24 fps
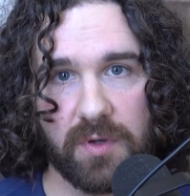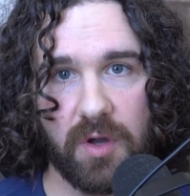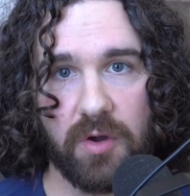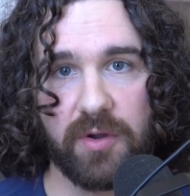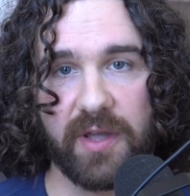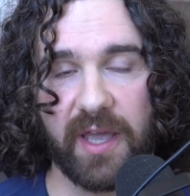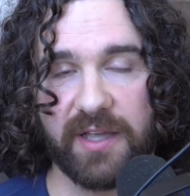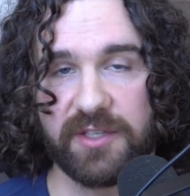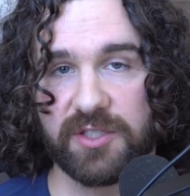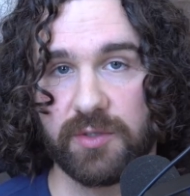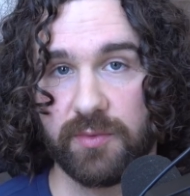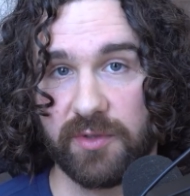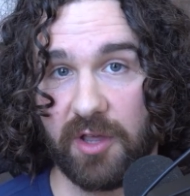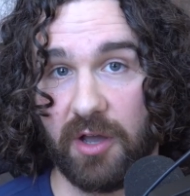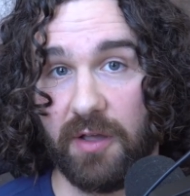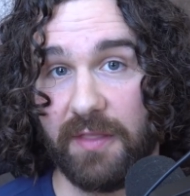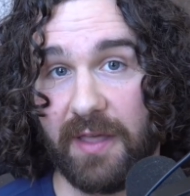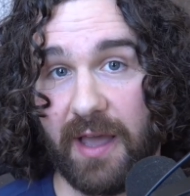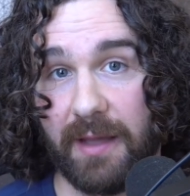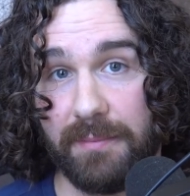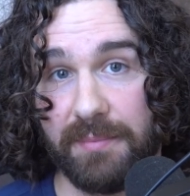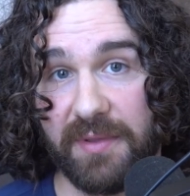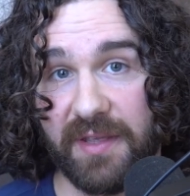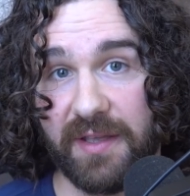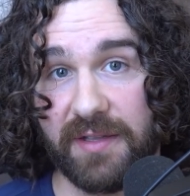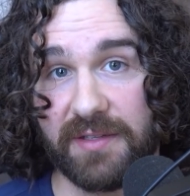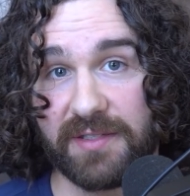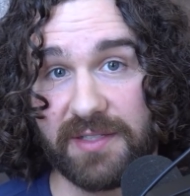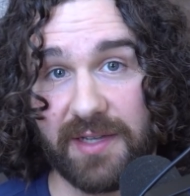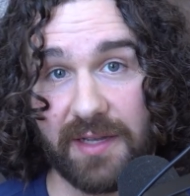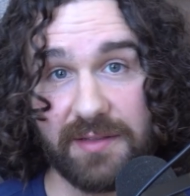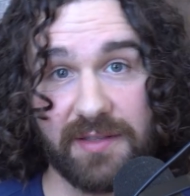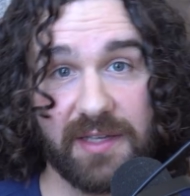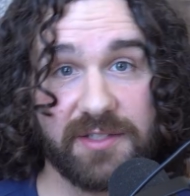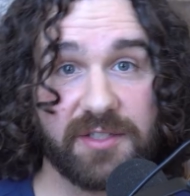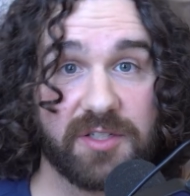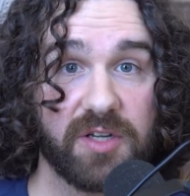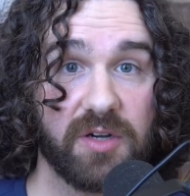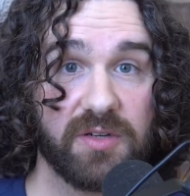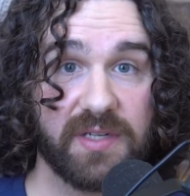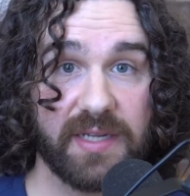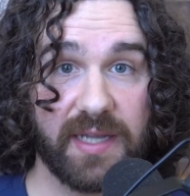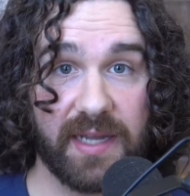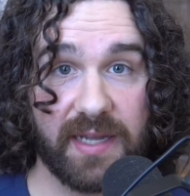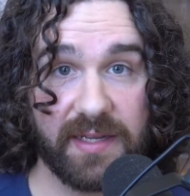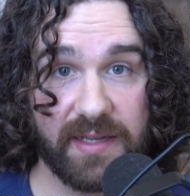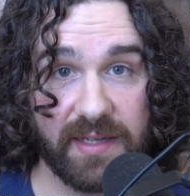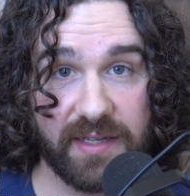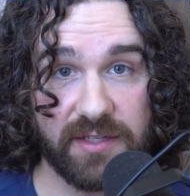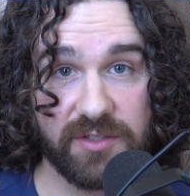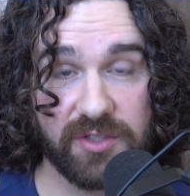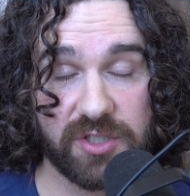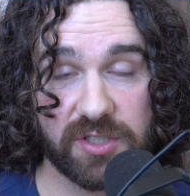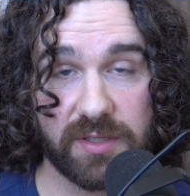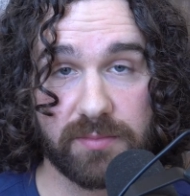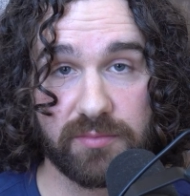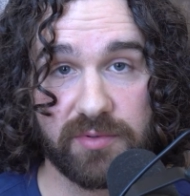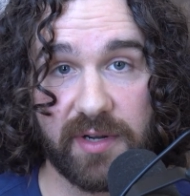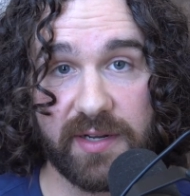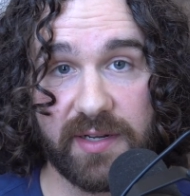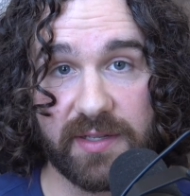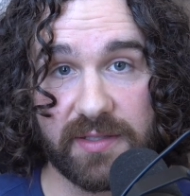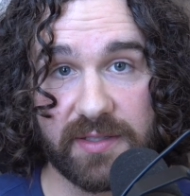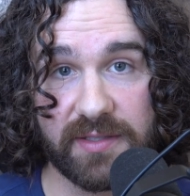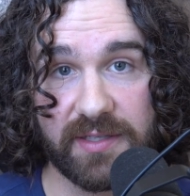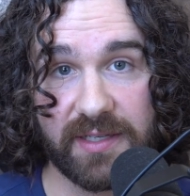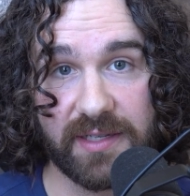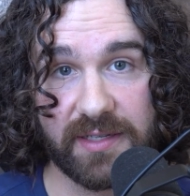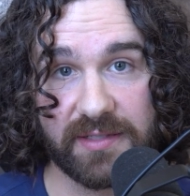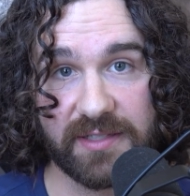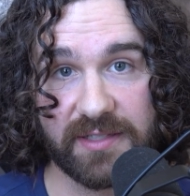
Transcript: Okay, so with all that being said, let's go ahead and jump right into the